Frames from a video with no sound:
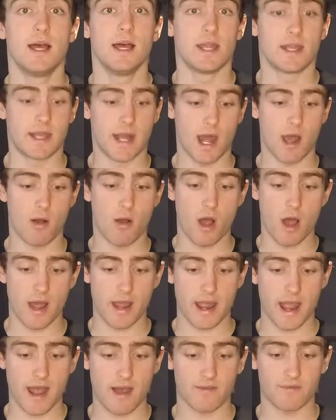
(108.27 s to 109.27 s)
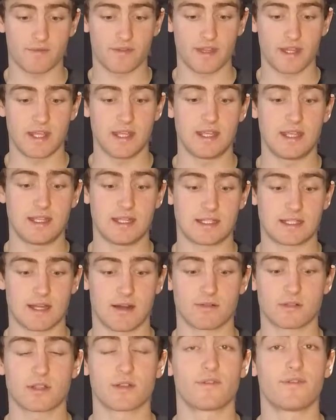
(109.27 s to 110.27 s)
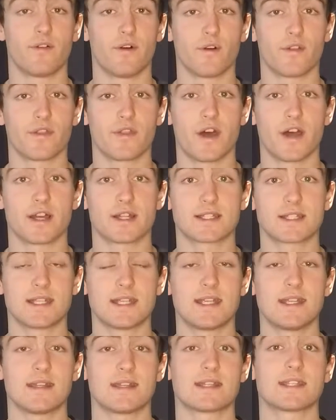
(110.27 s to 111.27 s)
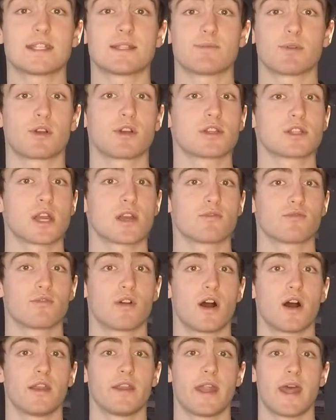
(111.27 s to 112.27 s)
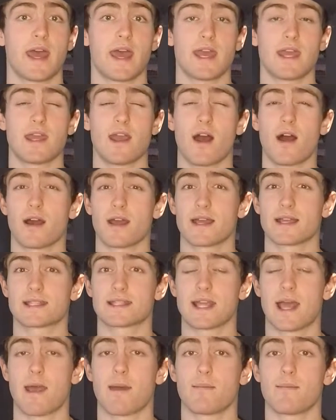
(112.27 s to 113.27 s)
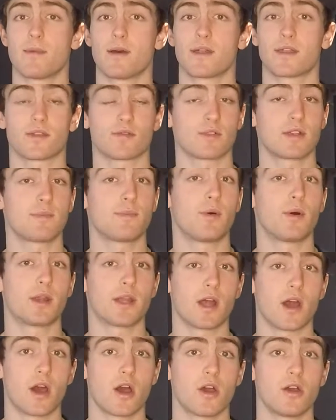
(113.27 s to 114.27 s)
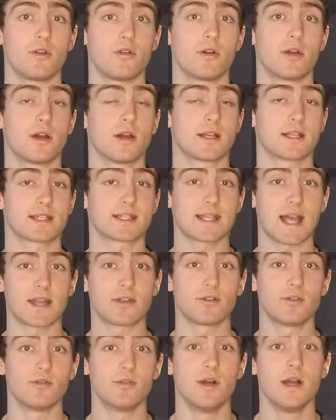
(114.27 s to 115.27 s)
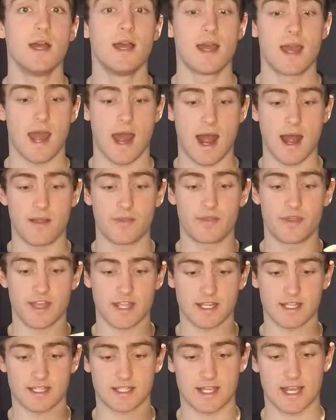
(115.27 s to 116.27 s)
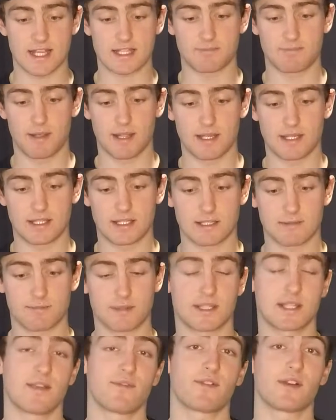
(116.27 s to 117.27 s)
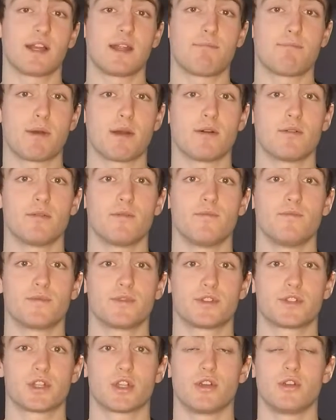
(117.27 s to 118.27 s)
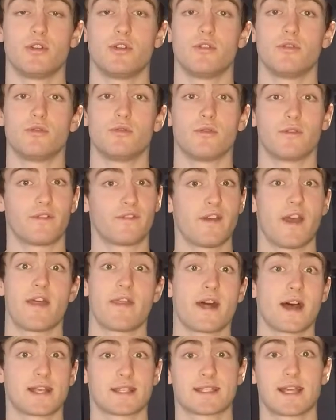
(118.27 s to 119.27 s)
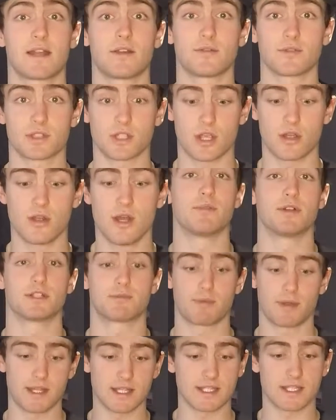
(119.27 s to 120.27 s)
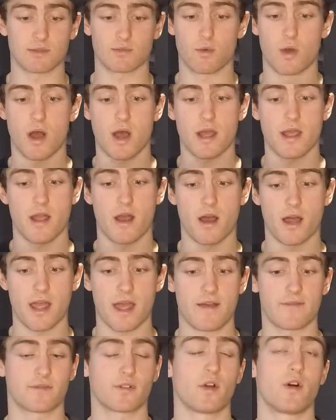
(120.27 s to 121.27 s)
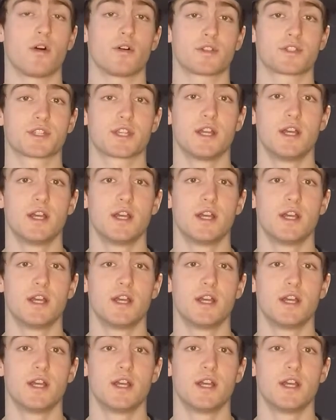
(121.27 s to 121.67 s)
Now I have the Delta 430. This is because I run a ISM 3.0 saddle, and this has been specifically built to fit that saddle. So this is why I have got